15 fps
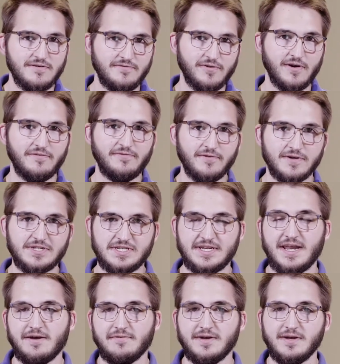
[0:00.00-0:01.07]
for our first
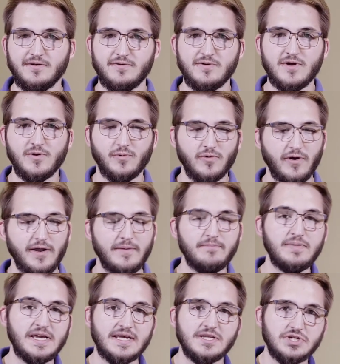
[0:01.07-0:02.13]
scenario, we're on a
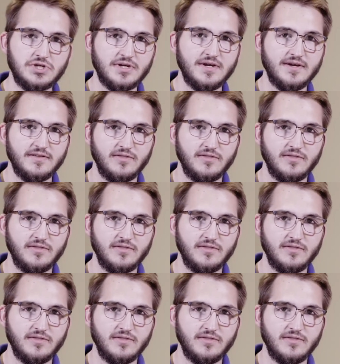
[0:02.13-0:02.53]
beach.